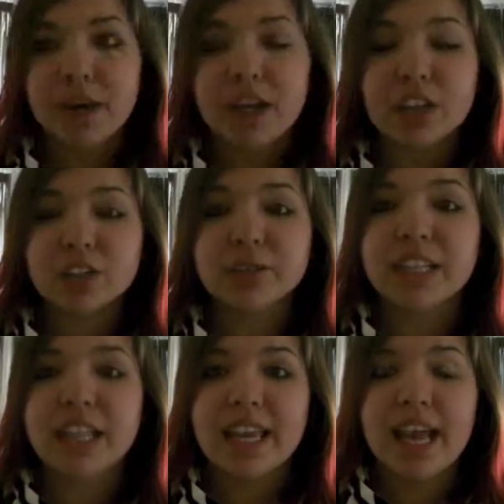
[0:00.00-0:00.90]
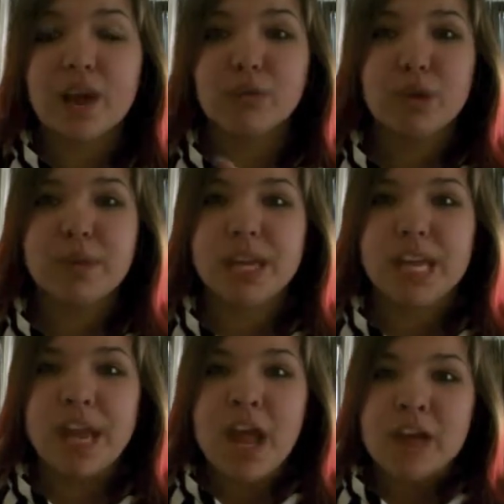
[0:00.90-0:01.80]
I also really like how
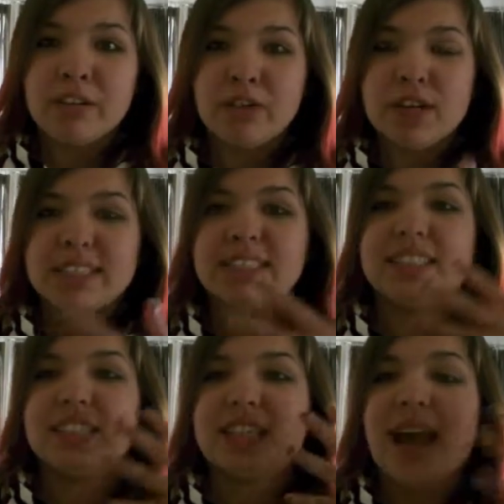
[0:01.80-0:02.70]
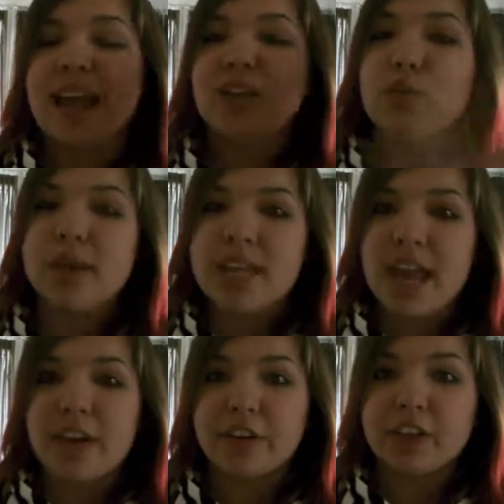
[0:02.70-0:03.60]
Ruby was this kind of weak
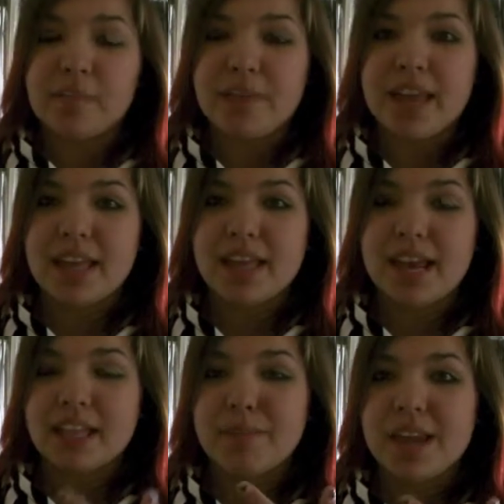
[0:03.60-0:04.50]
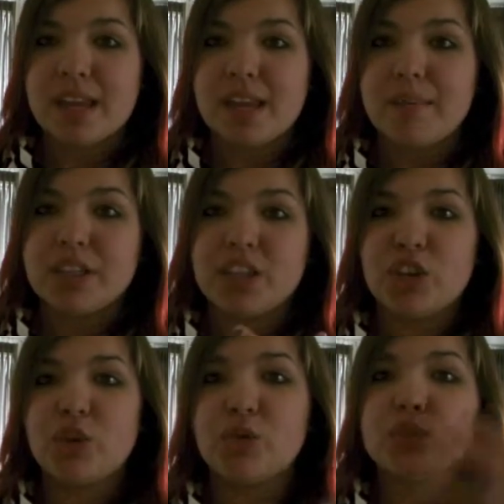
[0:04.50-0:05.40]
character at the beginning, but she
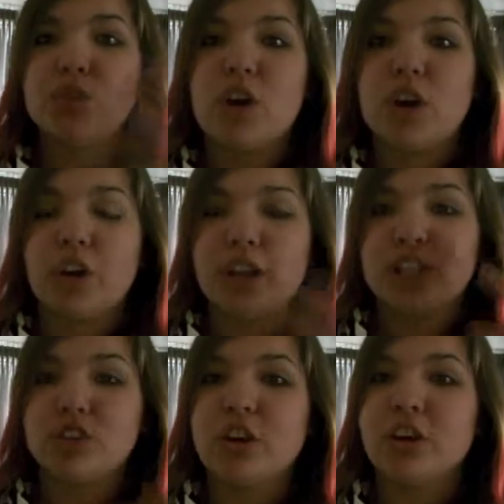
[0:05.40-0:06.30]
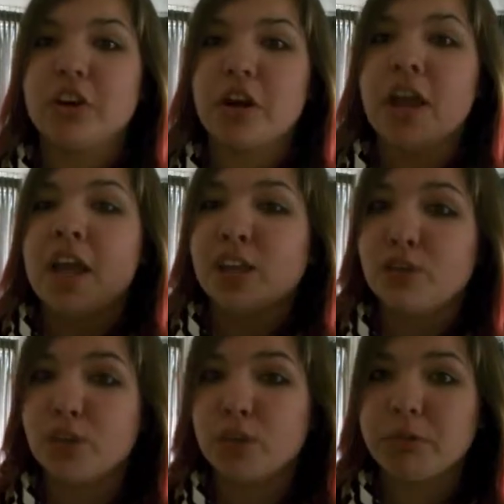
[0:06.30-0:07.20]
grew stronger and stronger the
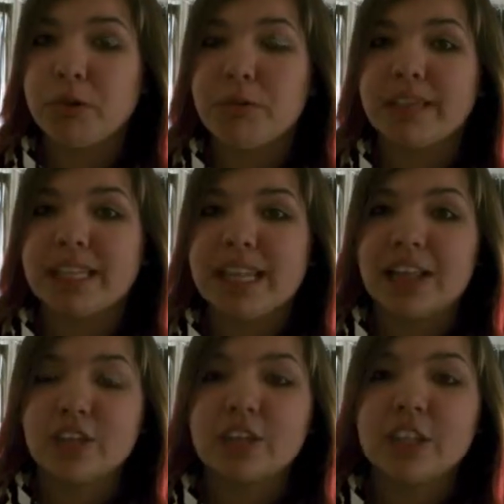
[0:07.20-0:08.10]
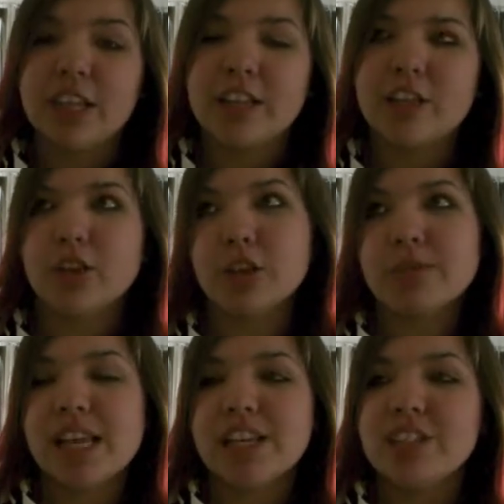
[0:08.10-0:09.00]
further we went in, and her
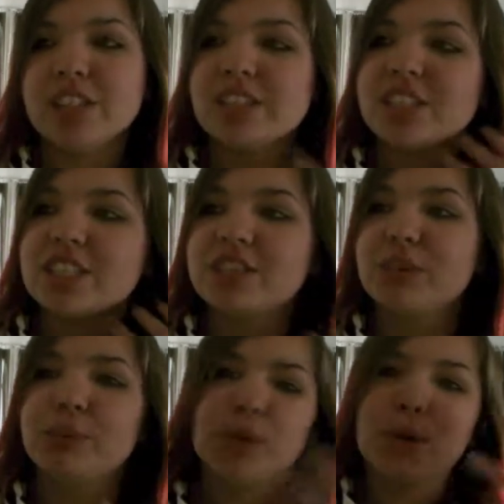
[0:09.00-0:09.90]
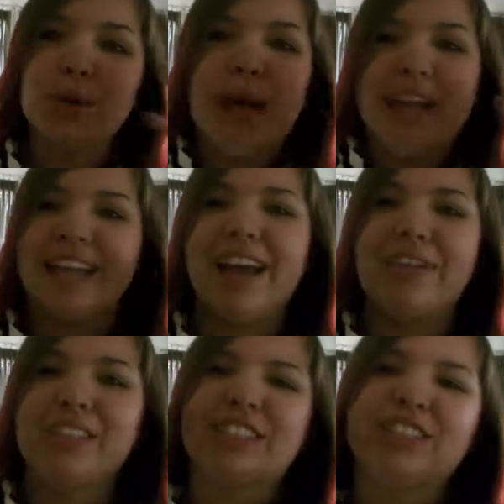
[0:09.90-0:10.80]
determination just grew, and
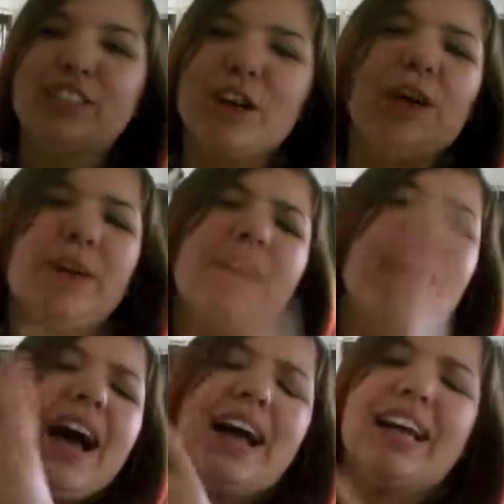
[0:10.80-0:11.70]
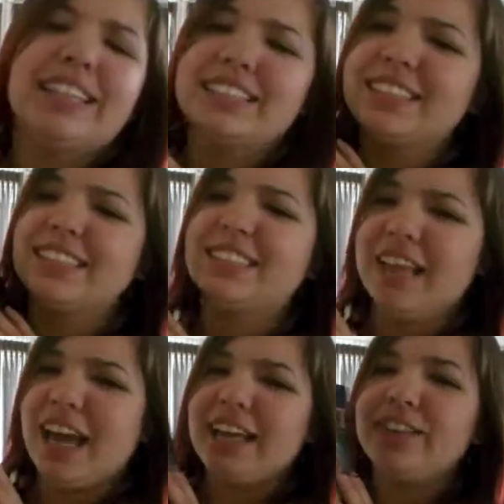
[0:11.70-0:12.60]
I was so,
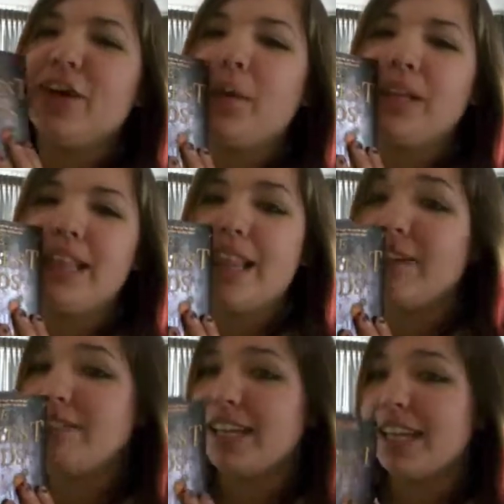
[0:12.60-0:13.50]
I totally loved